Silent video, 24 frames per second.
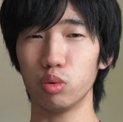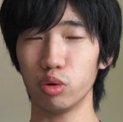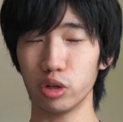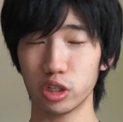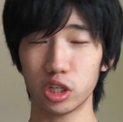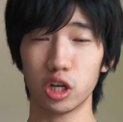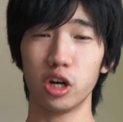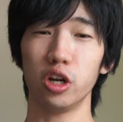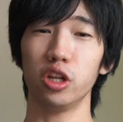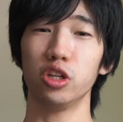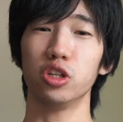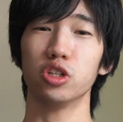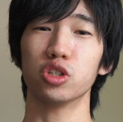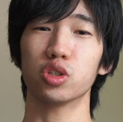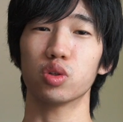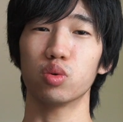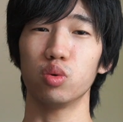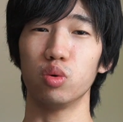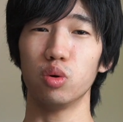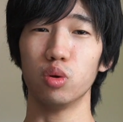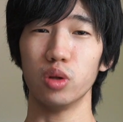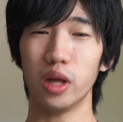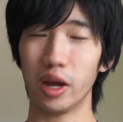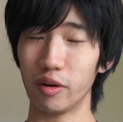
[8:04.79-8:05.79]
returning to
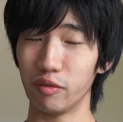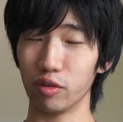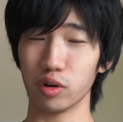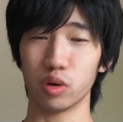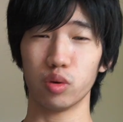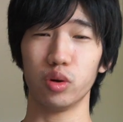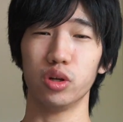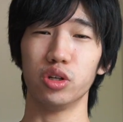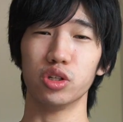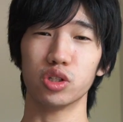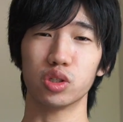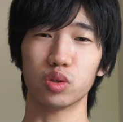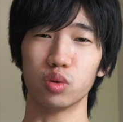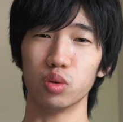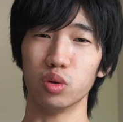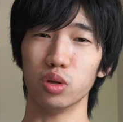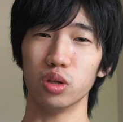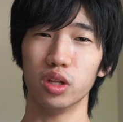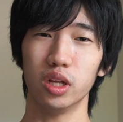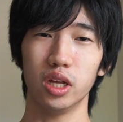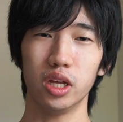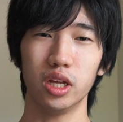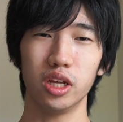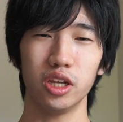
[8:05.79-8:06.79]
school, ever going to
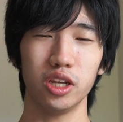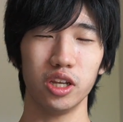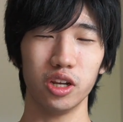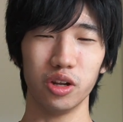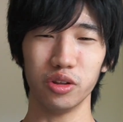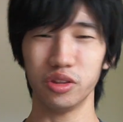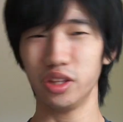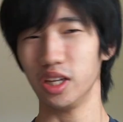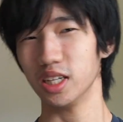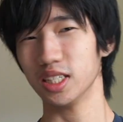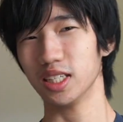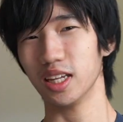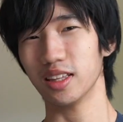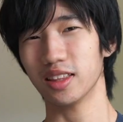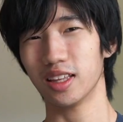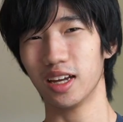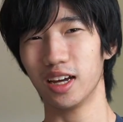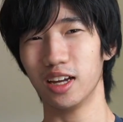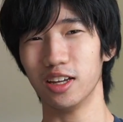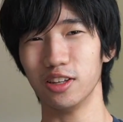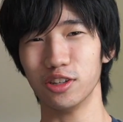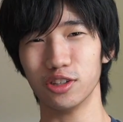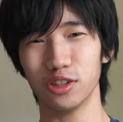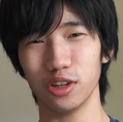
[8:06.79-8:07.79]
school, you know, things like that.